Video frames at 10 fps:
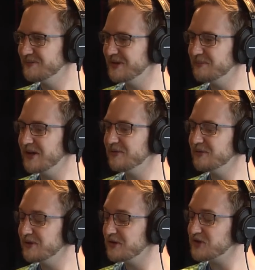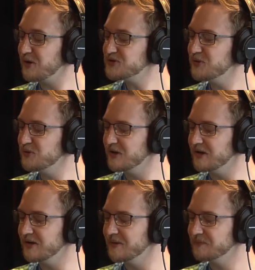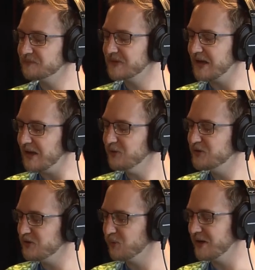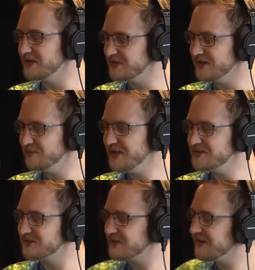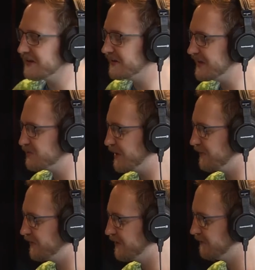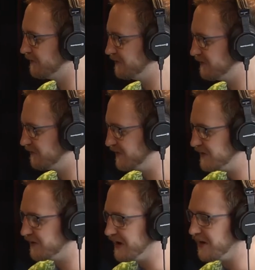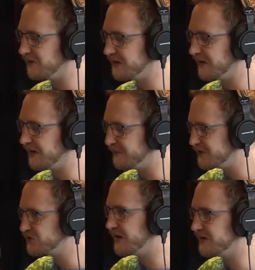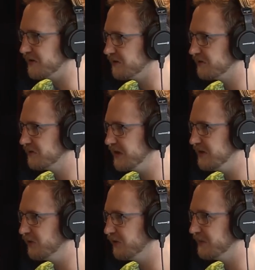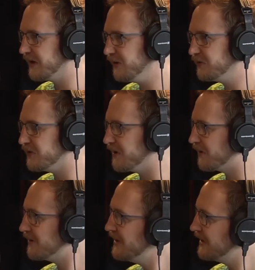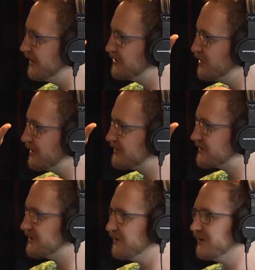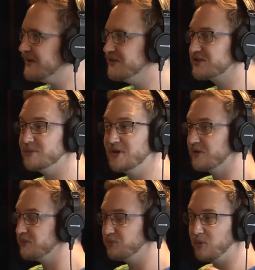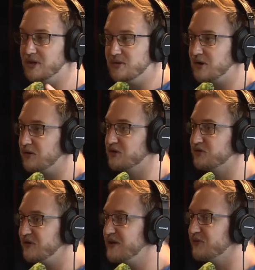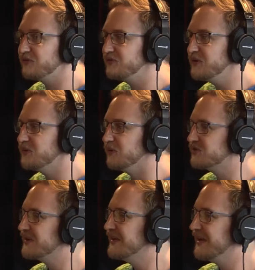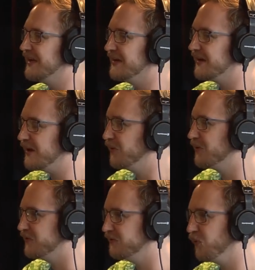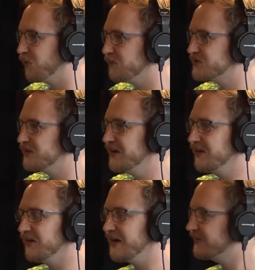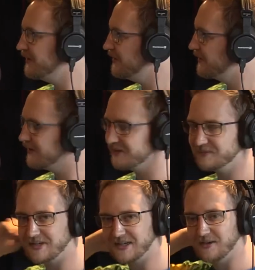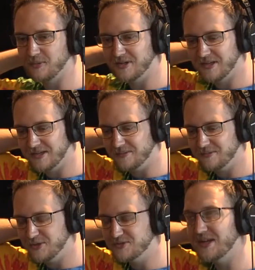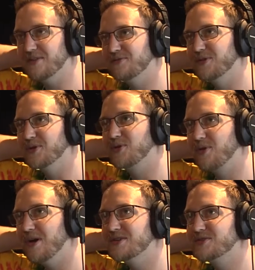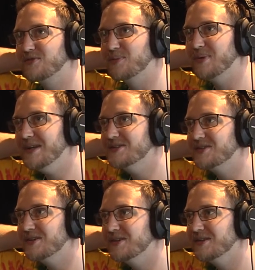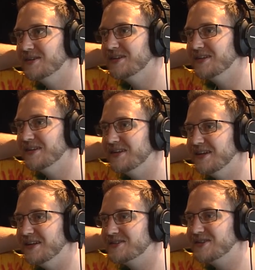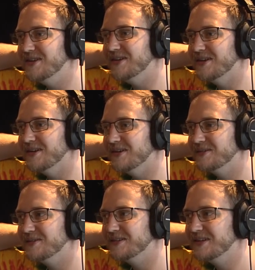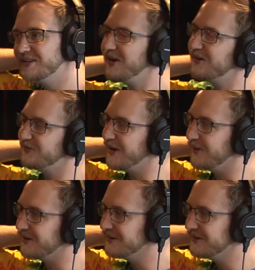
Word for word: but but there's also uh, healthier ways to eat pizza. See, like that's what I've uh, figured out now that I've been trying to eat a little bit healthier here is you can still eat some of your what you called your favorite foods in healthy forms right. like the uh, ah, what do they use that for the crust for pizza it's the uh, oh cauliflower cauliflower